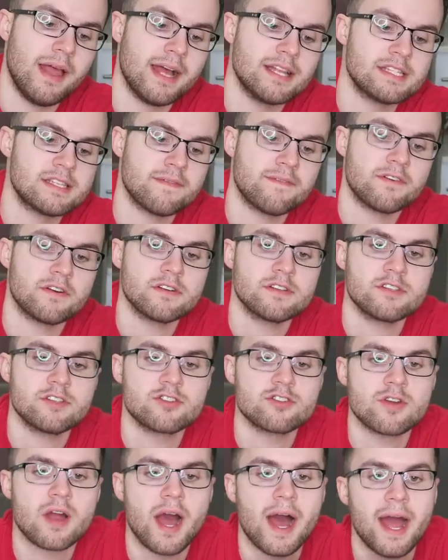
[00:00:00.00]
let's first
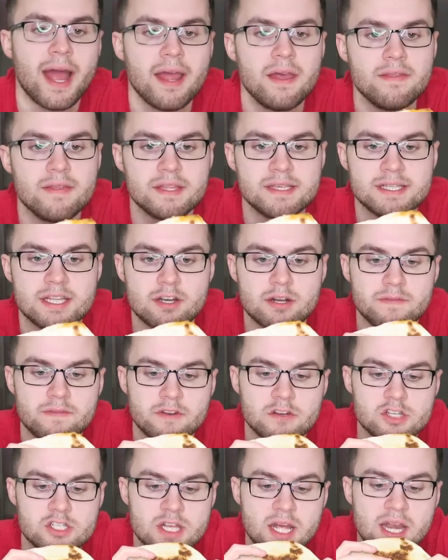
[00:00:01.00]
try the dinner
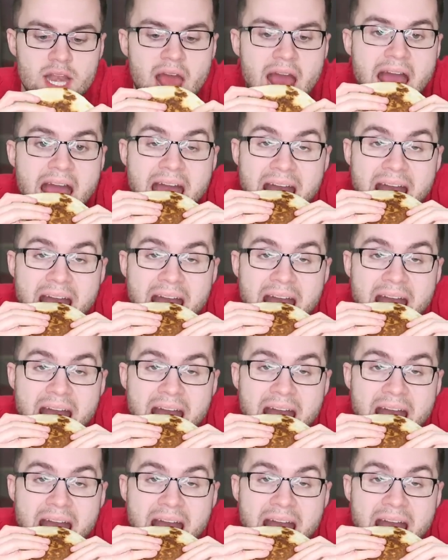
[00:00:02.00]
version.